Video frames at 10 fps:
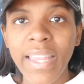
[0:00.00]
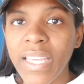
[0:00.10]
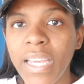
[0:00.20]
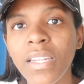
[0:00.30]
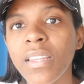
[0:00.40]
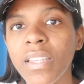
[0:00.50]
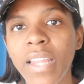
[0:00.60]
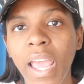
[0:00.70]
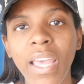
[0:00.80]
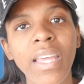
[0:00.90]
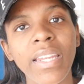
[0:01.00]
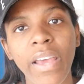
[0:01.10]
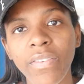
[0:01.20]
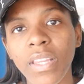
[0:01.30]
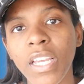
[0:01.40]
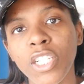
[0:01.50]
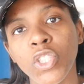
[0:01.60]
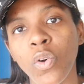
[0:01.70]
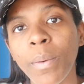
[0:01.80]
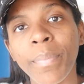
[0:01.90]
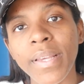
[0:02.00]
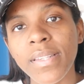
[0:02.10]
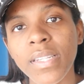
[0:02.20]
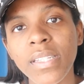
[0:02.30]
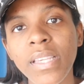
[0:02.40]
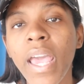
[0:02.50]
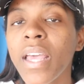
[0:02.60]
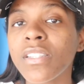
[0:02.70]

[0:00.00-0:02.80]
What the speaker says: At the end of the day, it definitely is your business,